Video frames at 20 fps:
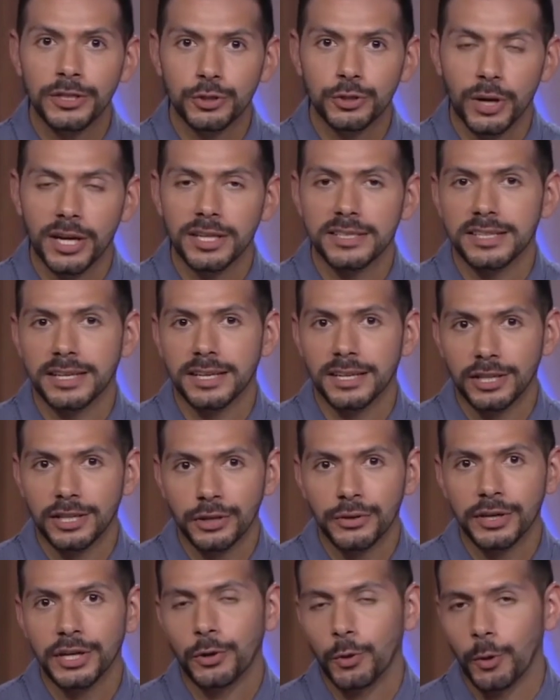Trust and
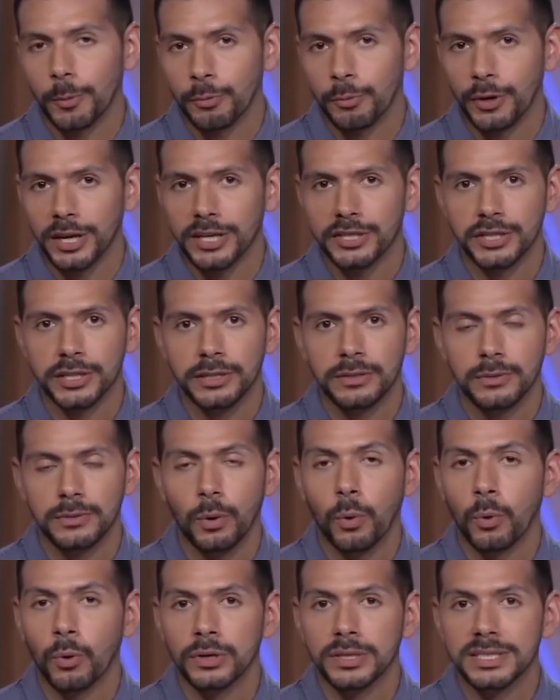Clearing Corporation,
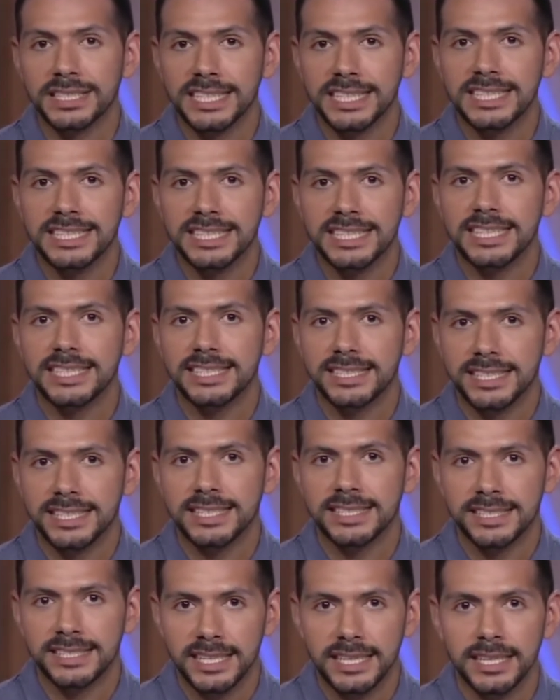or
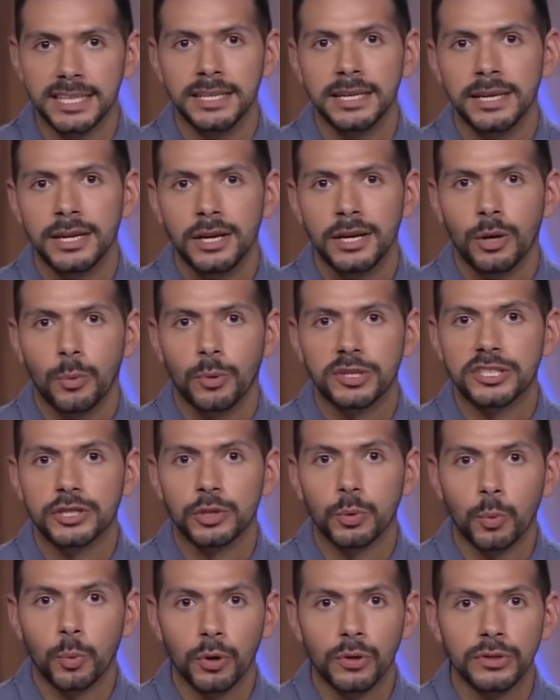DTCC, which is
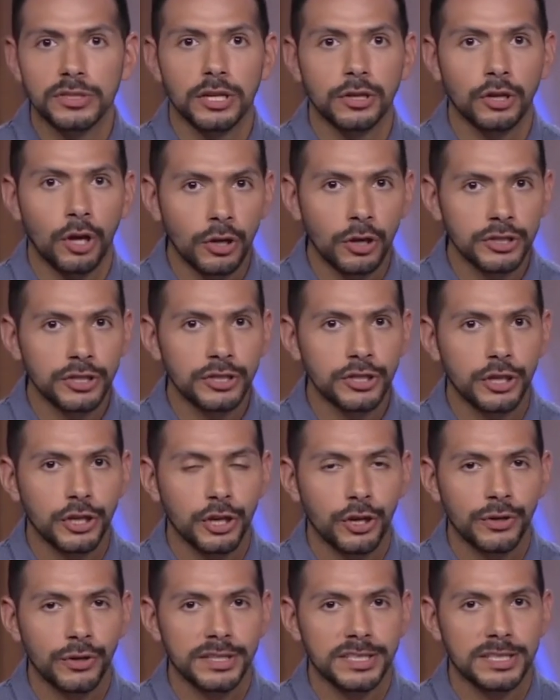the world's largest
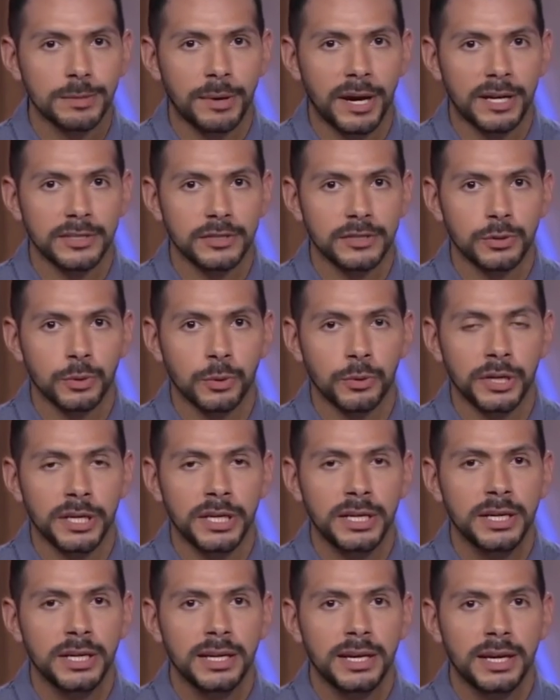securities
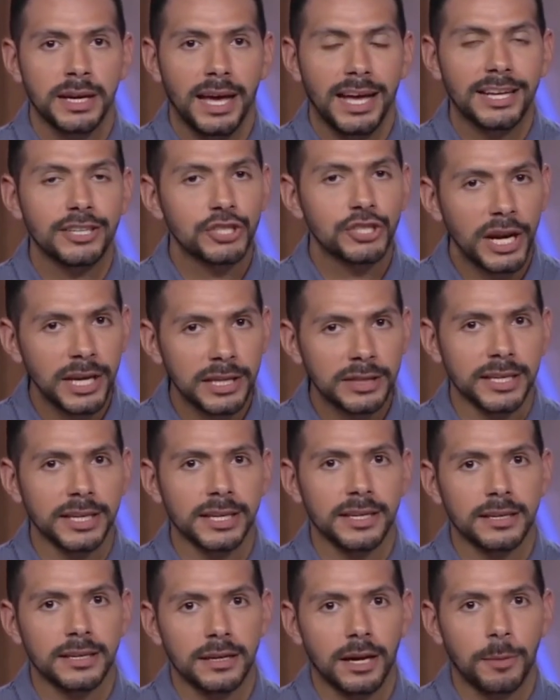depository, and
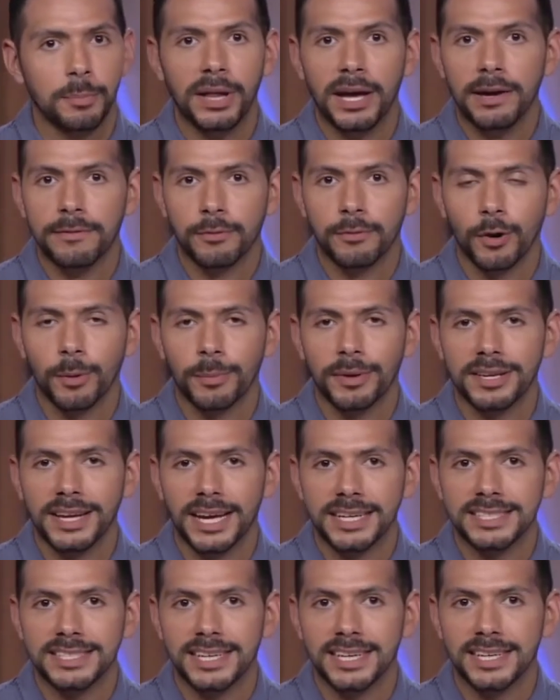Chainlink, a platform
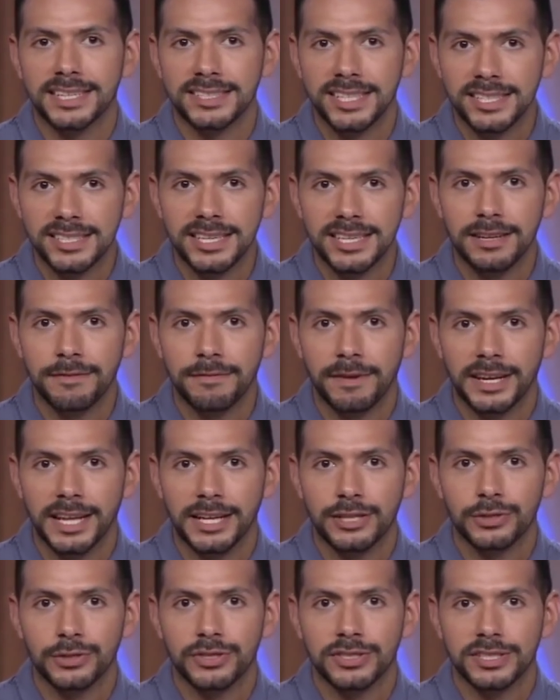connecting existing
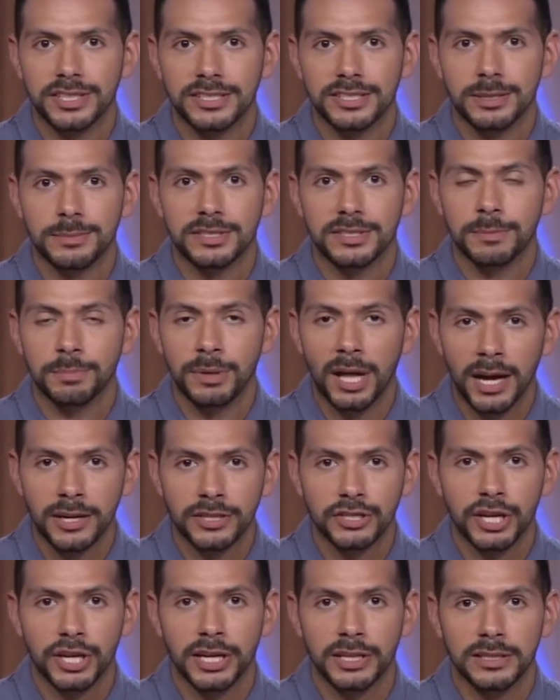financial systems to
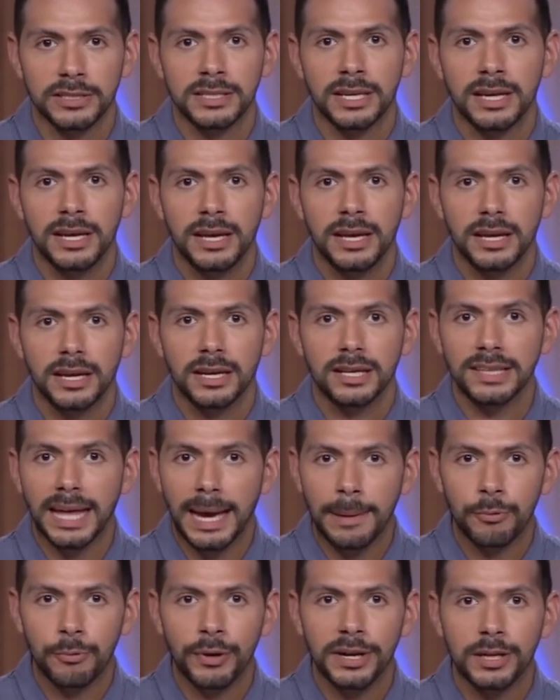blockchains,
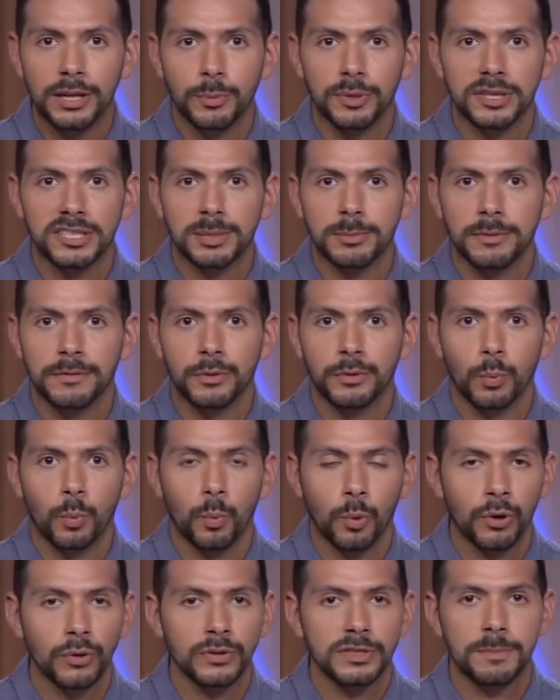collaborated with some of the
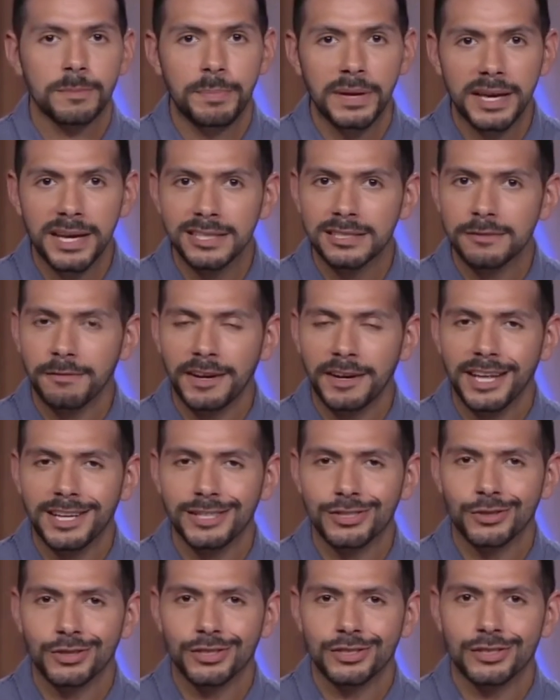world's biggest
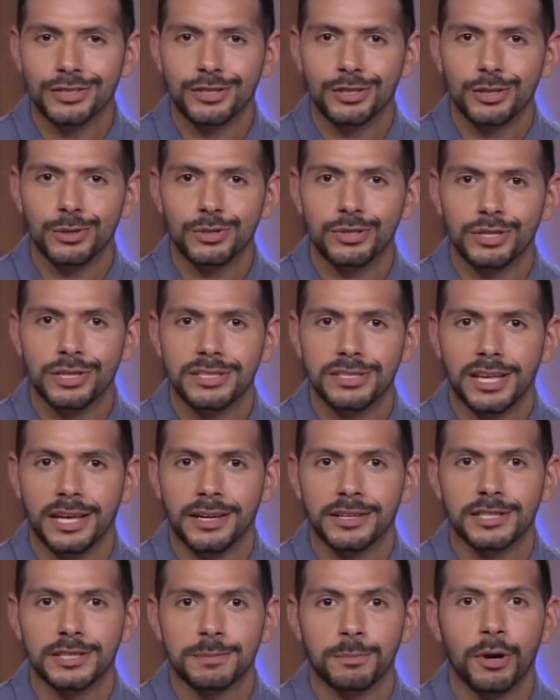financial institutions
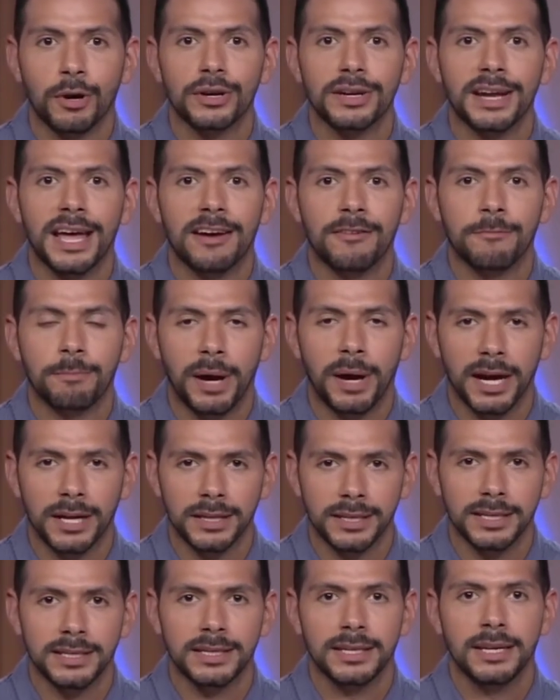on a smart nav
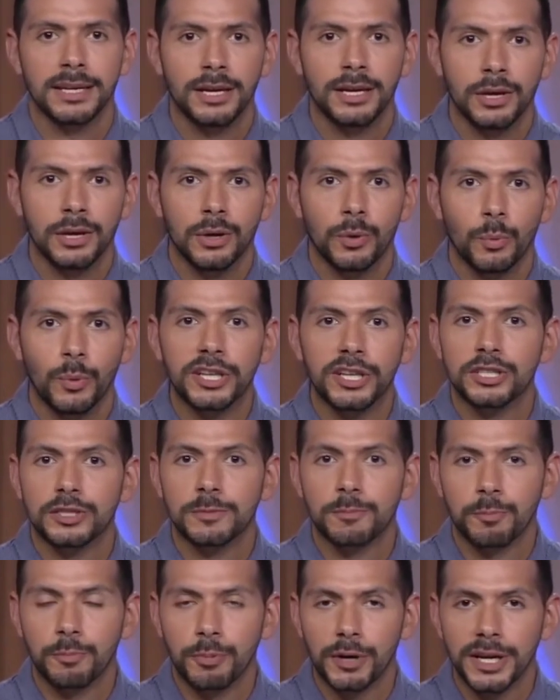pilot,
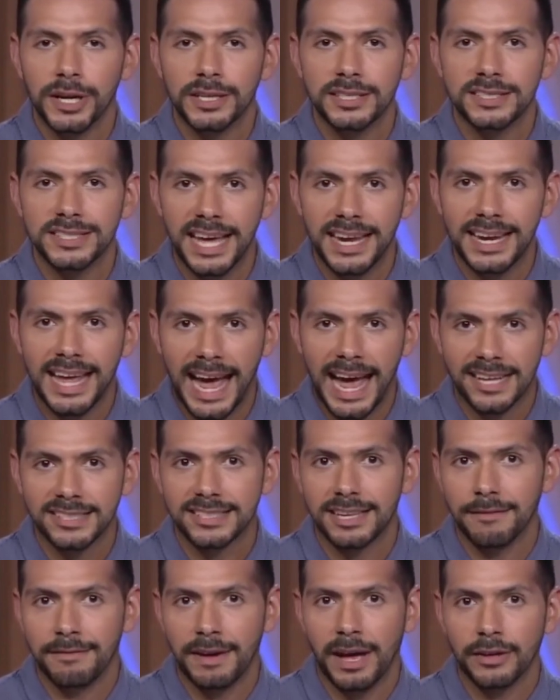which brings net
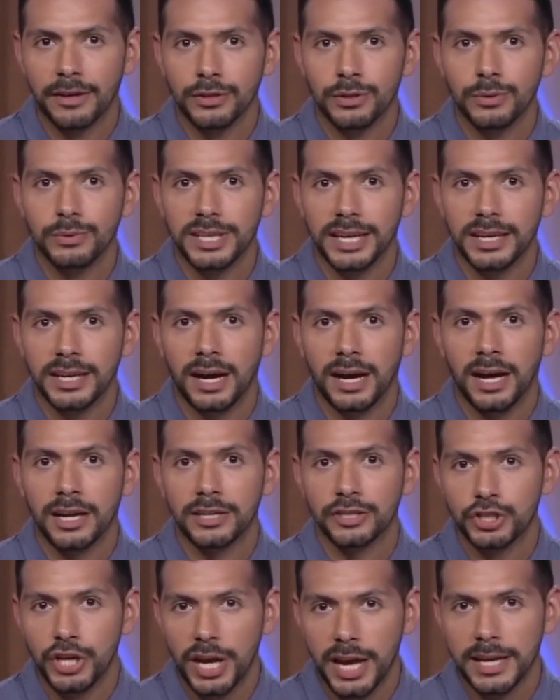asset value data
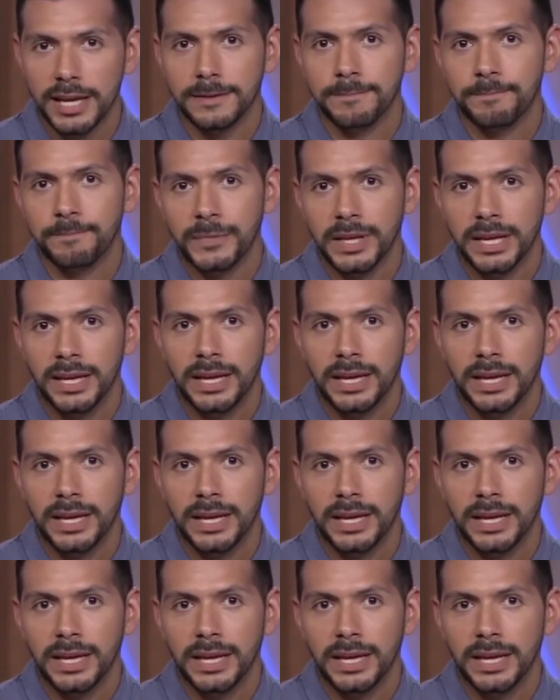on-chain.